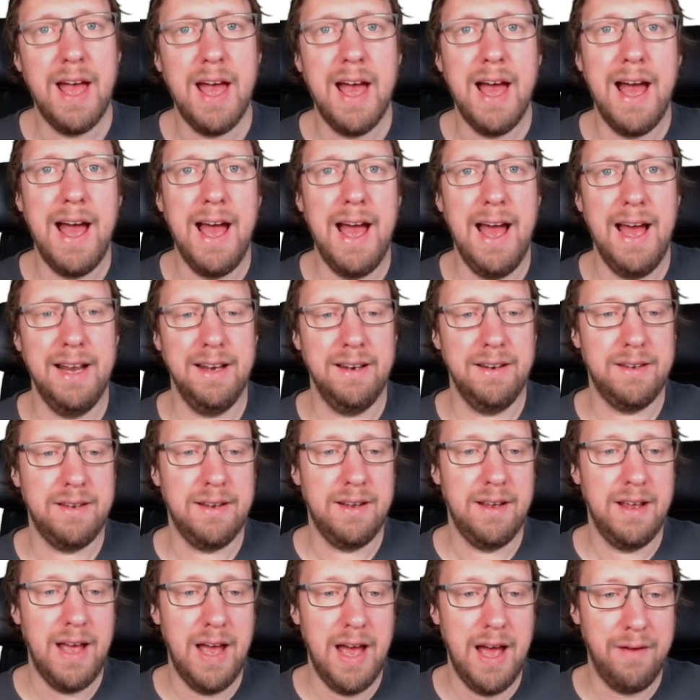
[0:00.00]
And
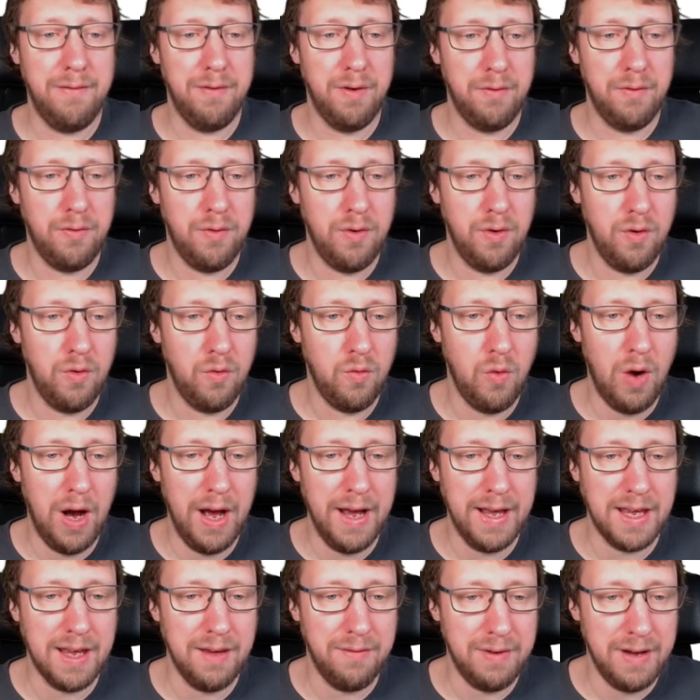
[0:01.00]
f of y
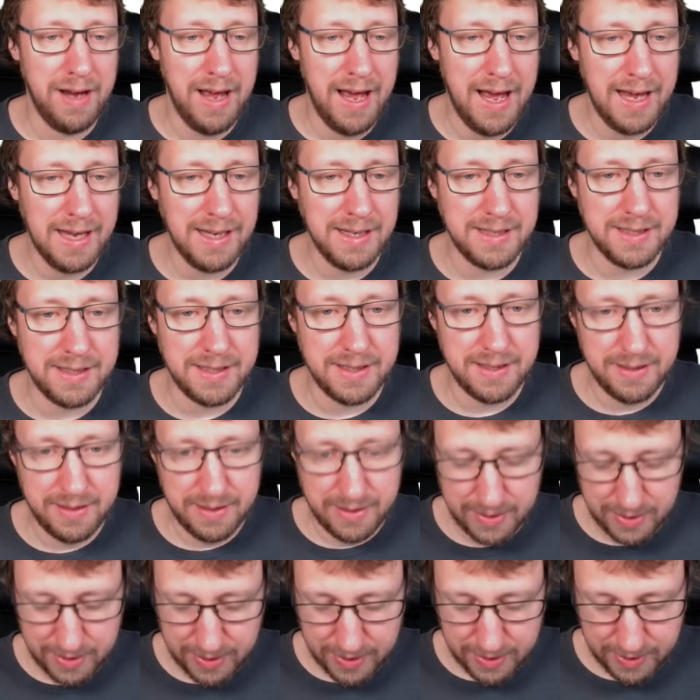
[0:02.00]
given x
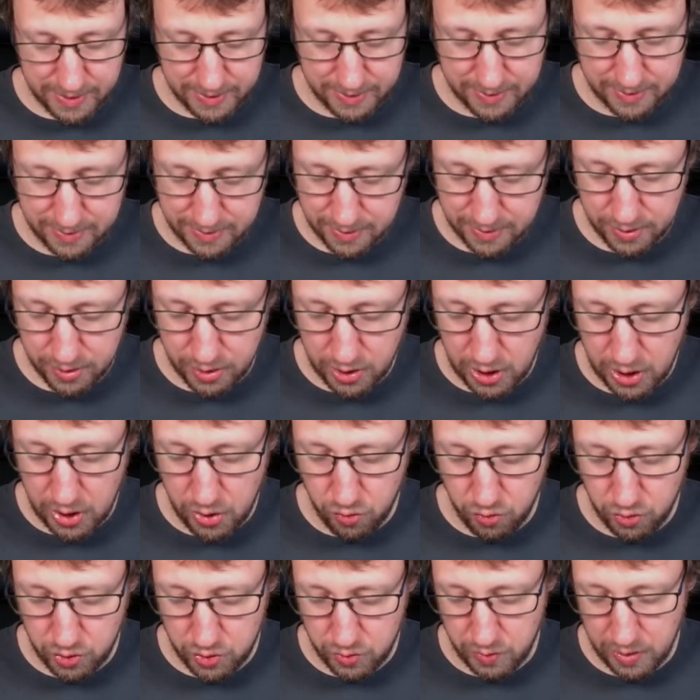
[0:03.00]
is the
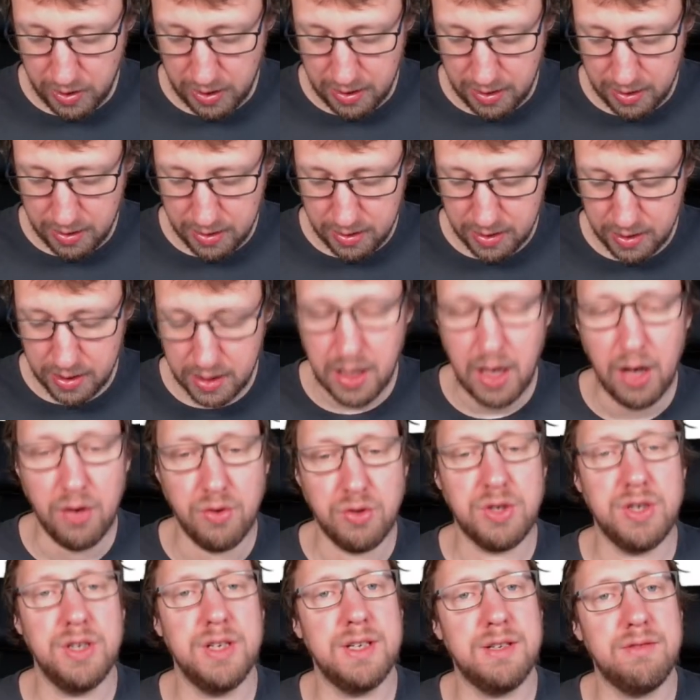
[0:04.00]
usual
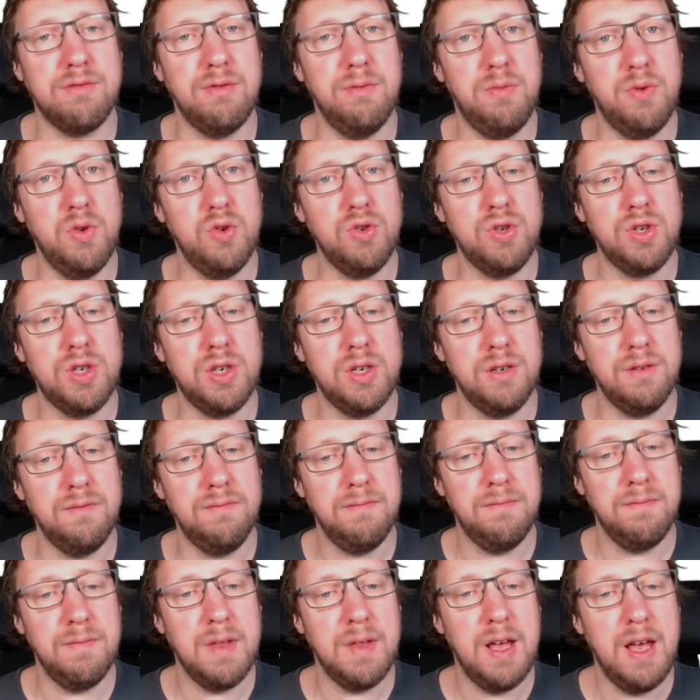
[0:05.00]
Gaussian distribution,
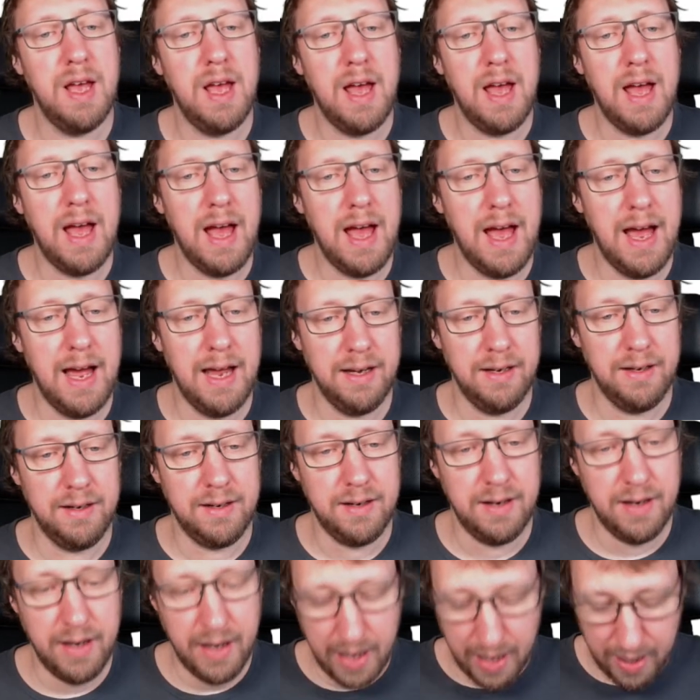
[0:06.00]
and
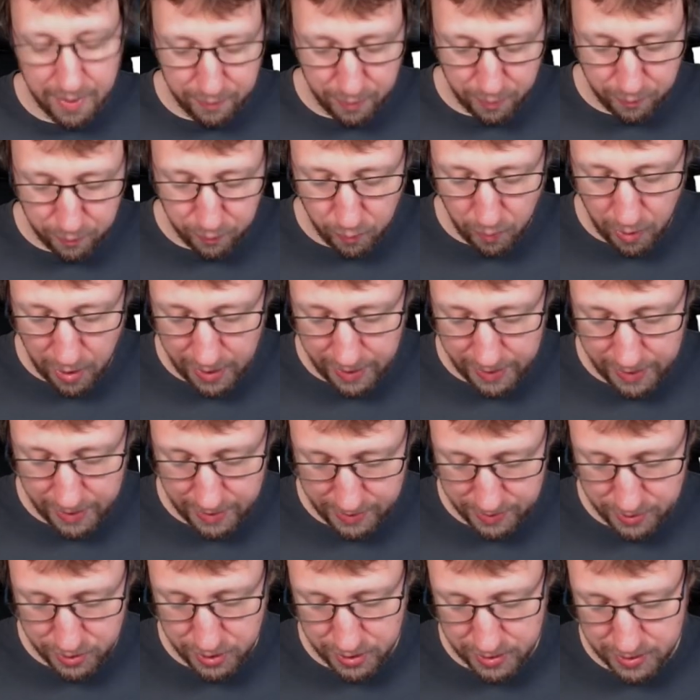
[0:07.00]
f of y
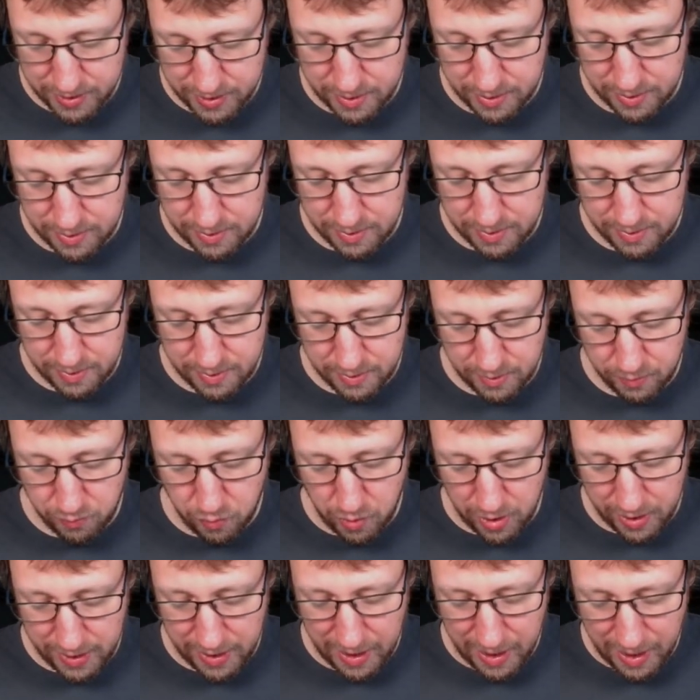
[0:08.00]
is just
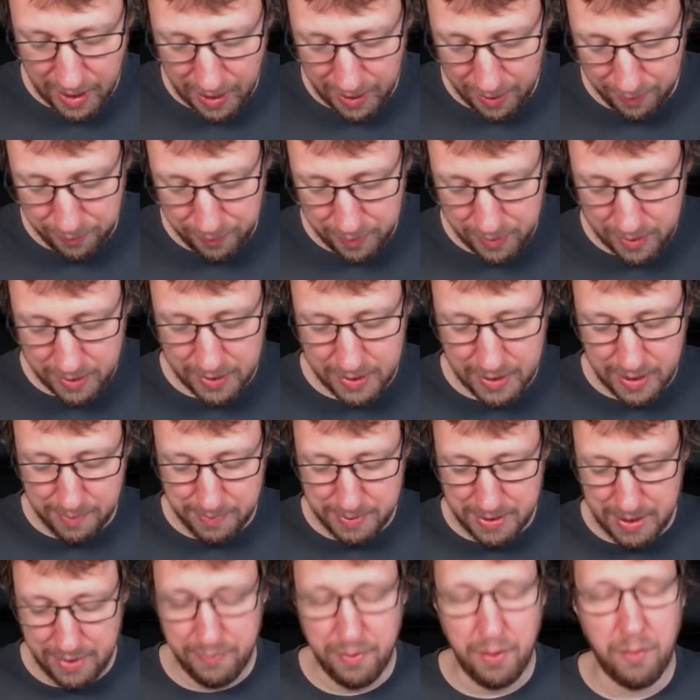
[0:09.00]
1/2 times
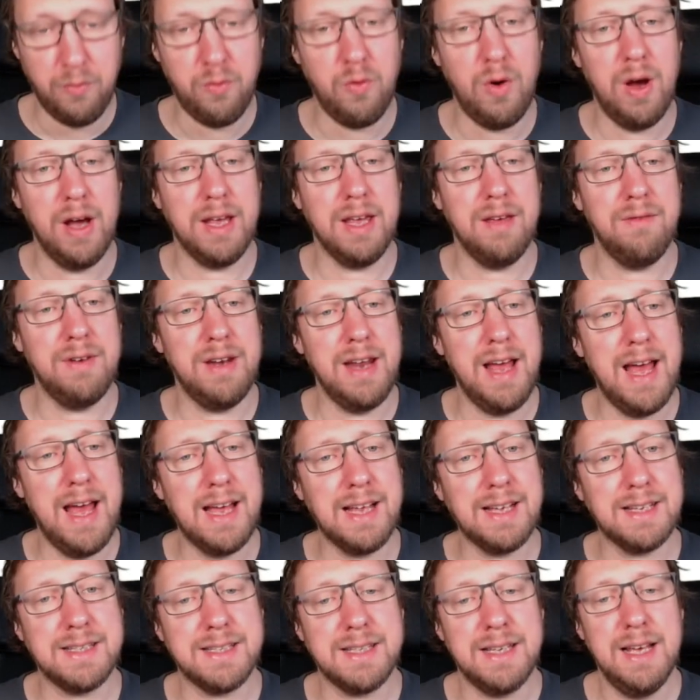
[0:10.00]
f of y given
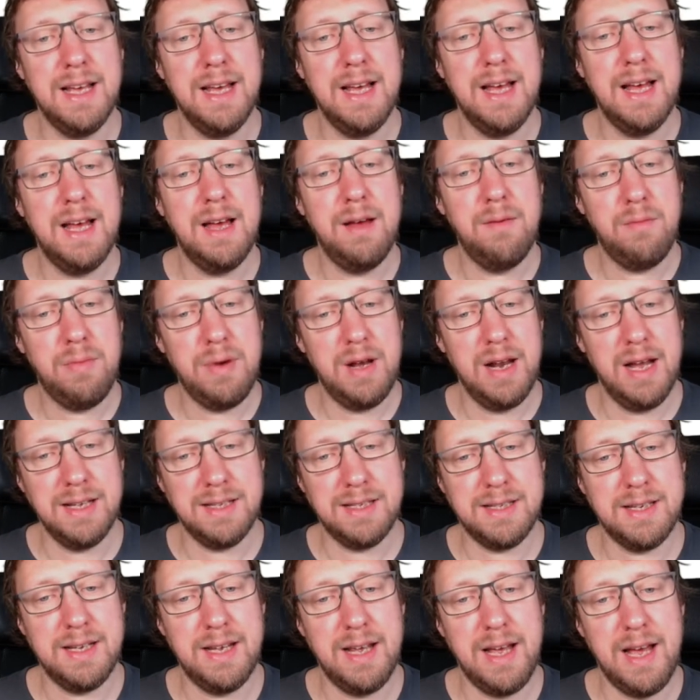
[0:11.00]
x
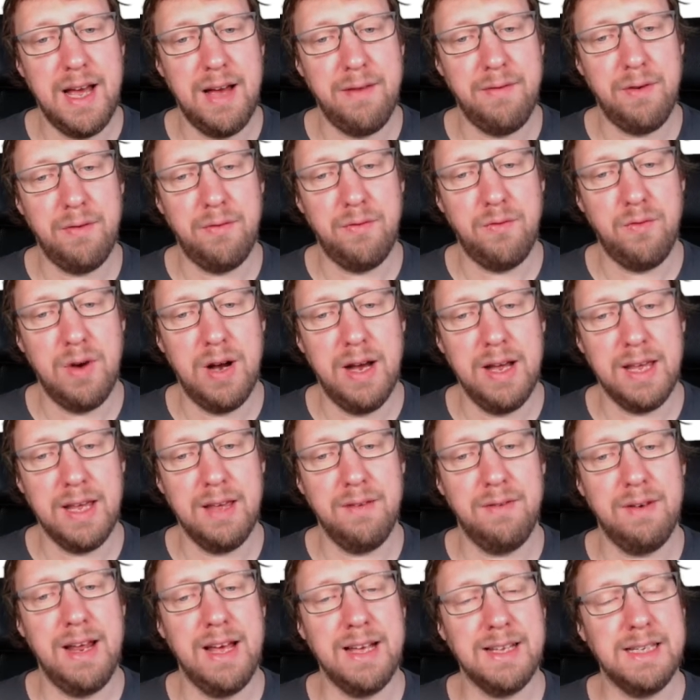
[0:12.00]
plus f of y
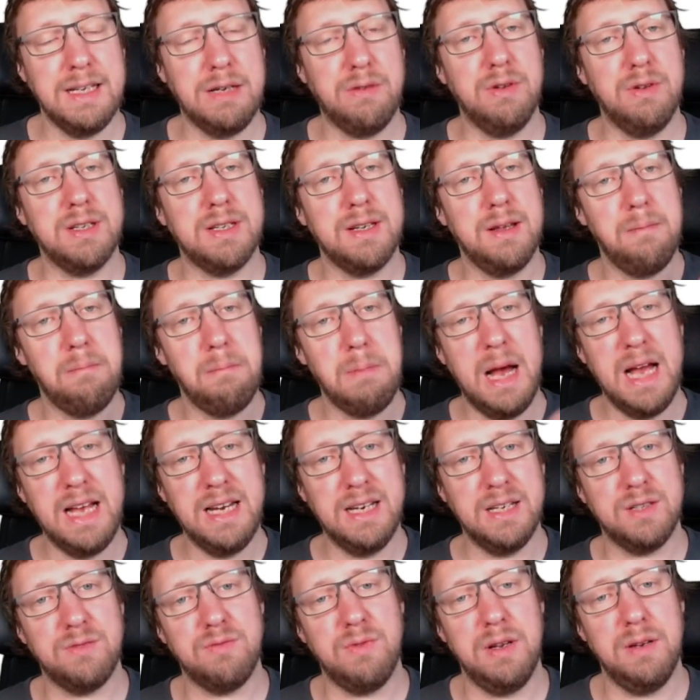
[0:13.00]
given x equals
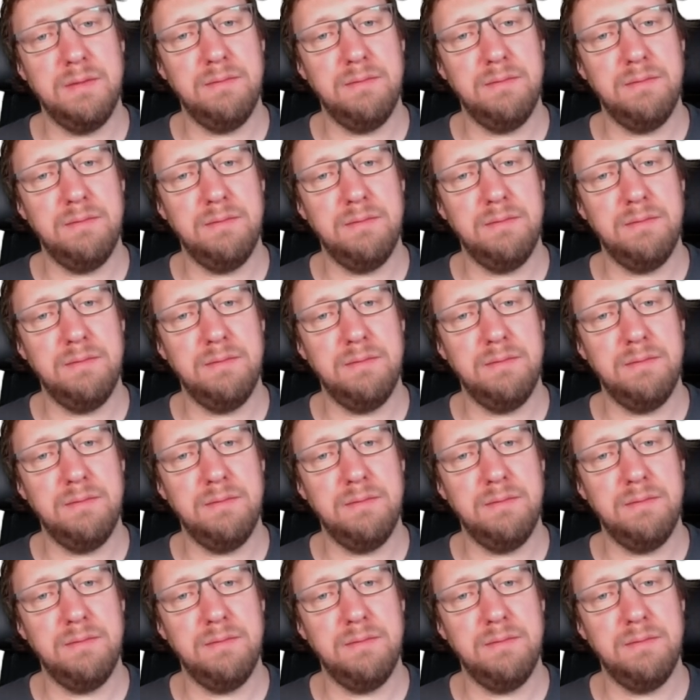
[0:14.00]
minus 1.